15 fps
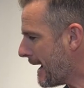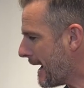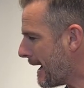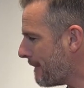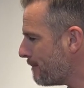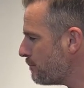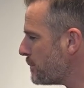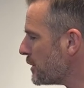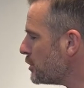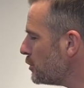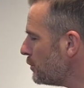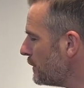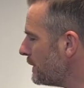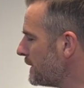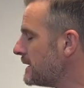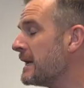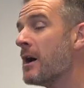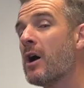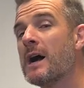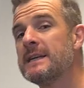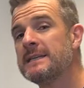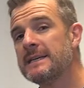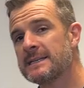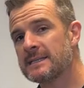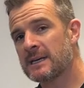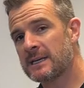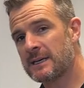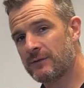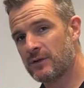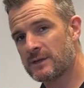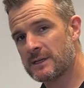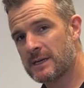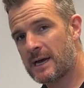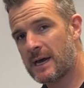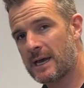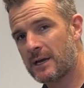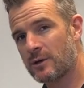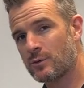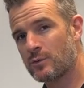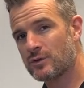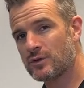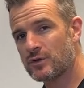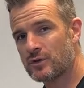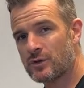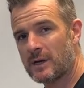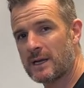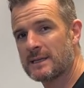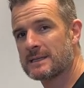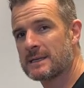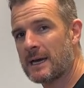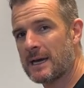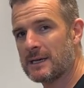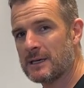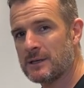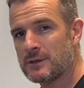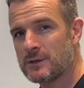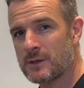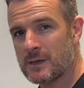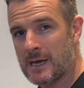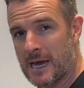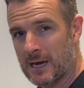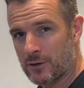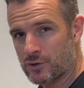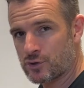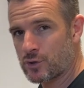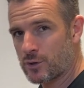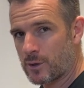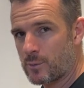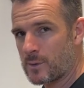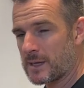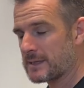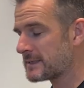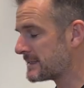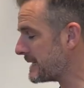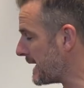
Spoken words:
But the ideas I give you today can also translate into the electronic ones.